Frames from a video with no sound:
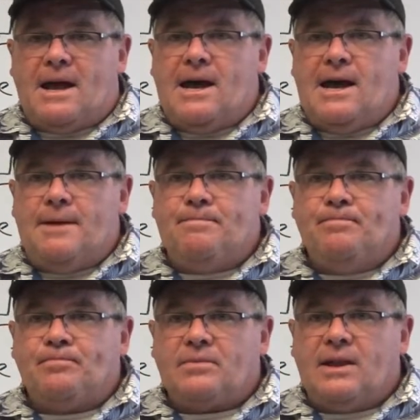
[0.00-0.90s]
Um,
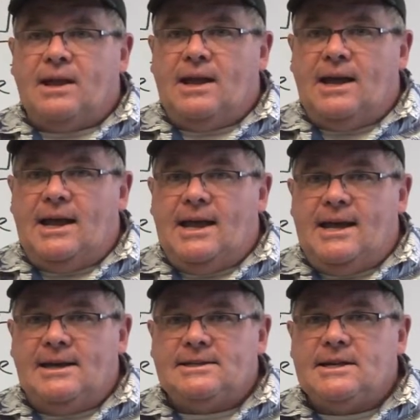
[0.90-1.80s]

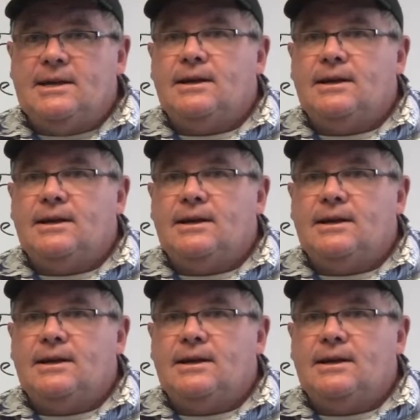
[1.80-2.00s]
and